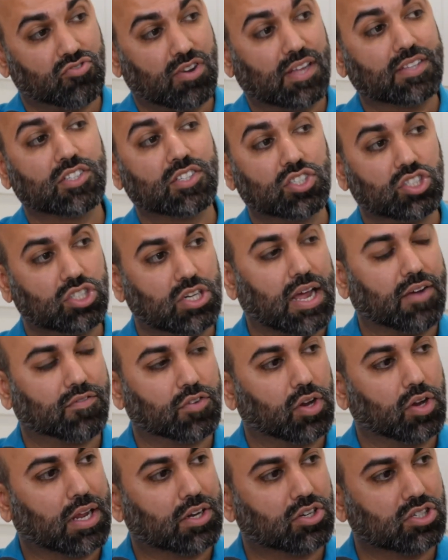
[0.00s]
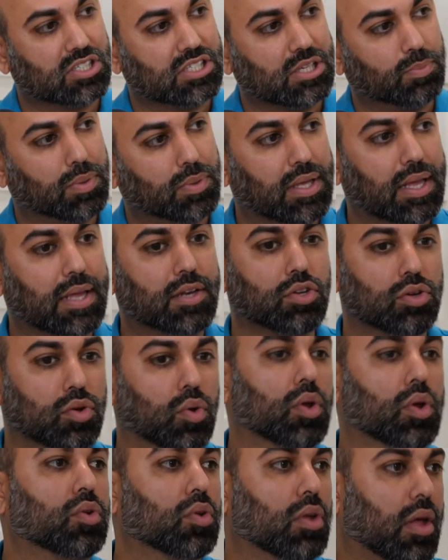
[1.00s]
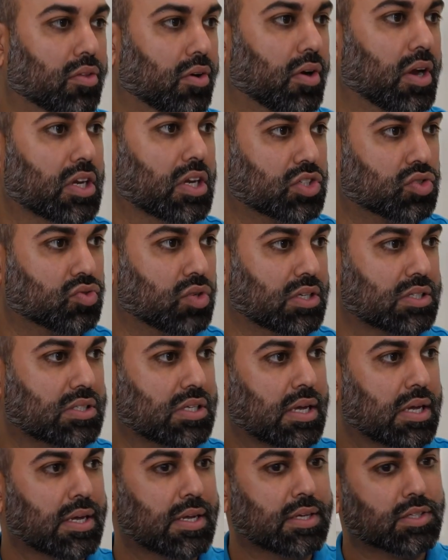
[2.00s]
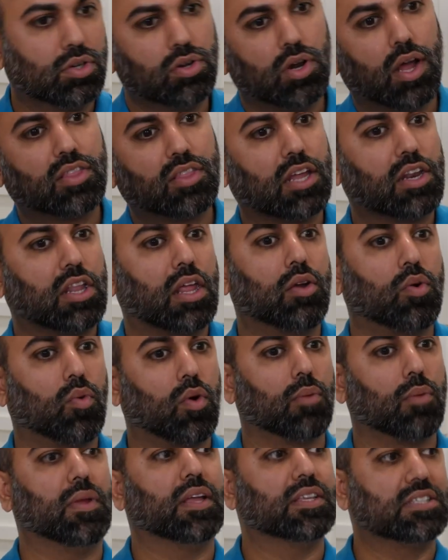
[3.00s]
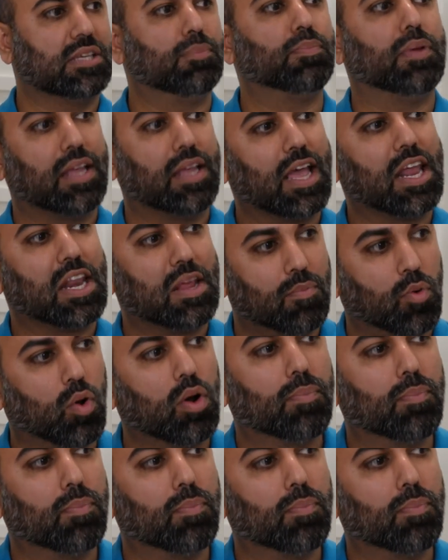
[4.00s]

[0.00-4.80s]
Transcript: transition after you get your CPA to go into other industries. So not that they don't want to be a CPA anymore,